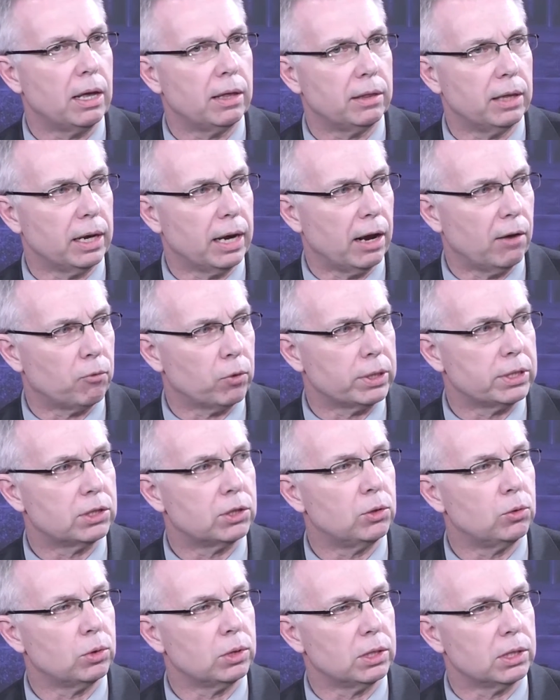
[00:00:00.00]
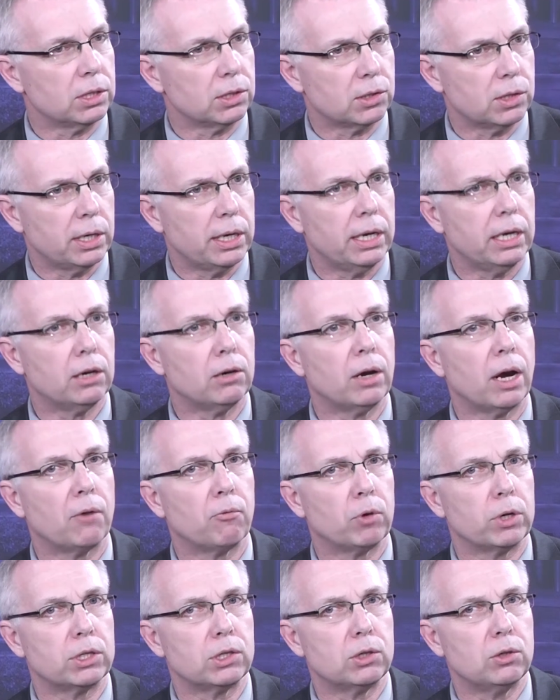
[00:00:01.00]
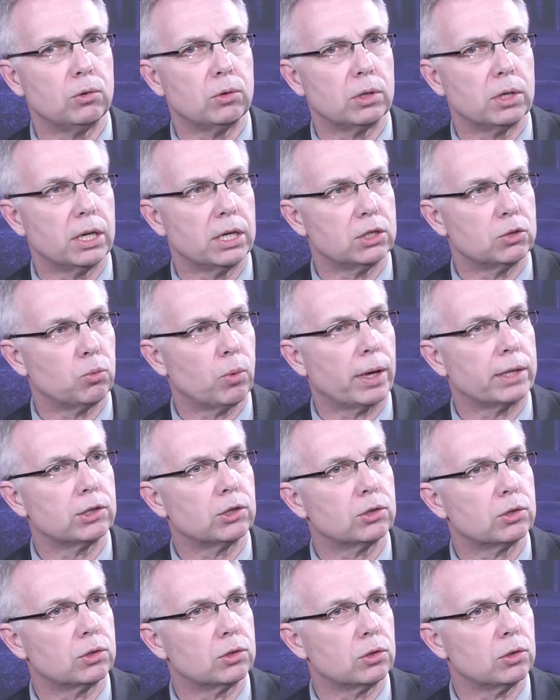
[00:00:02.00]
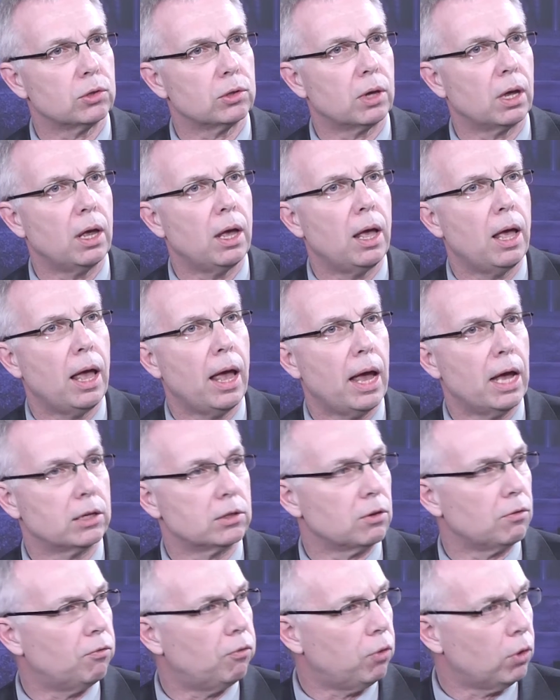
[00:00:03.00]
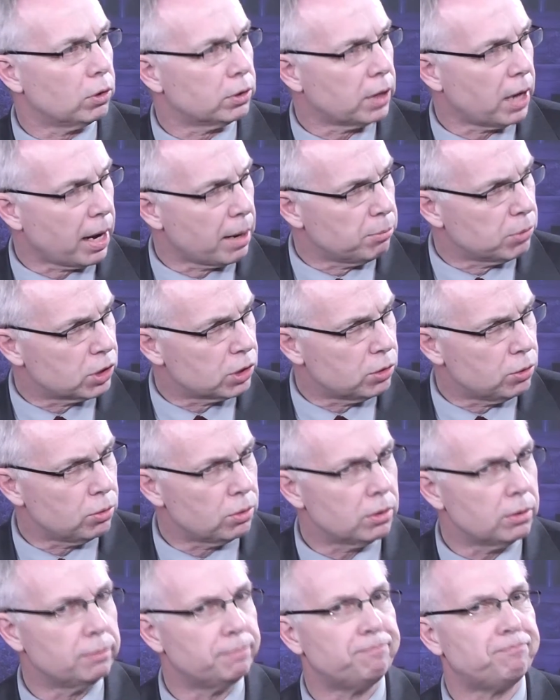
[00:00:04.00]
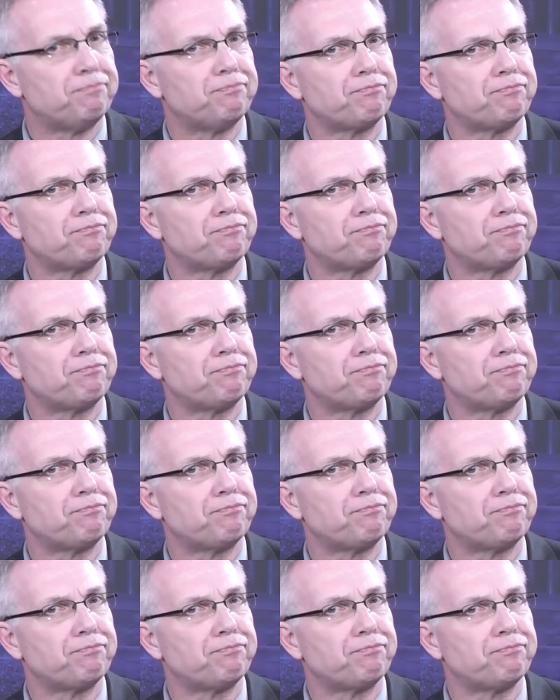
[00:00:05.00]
that every student is here, every student is registered as a full-time student.